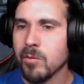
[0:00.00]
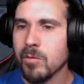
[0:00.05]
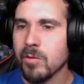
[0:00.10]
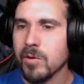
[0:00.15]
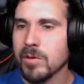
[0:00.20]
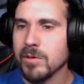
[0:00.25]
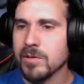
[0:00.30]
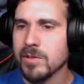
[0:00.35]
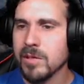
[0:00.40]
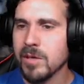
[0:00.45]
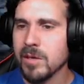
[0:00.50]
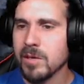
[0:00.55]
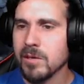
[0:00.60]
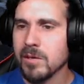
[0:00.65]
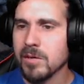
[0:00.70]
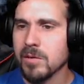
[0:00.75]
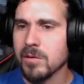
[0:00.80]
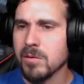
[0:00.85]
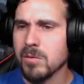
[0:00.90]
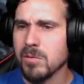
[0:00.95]
What's up?
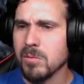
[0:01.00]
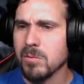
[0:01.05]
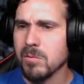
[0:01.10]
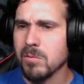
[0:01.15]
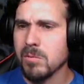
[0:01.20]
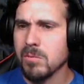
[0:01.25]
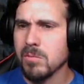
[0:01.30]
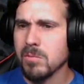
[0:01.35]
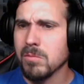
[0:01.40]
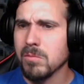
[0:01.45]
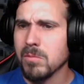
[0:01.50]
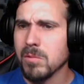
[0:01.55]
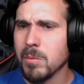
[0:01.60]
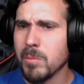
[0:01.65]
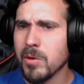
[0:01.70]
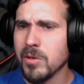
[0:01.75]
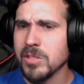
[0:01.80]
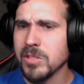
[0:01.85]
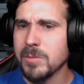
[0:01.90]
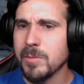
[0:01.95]

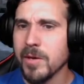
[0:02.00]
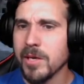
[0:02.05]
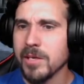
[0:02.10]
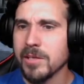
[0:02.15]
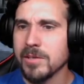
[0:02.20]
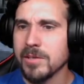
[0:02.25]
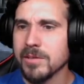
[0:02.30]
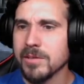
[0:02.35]
Bald spot?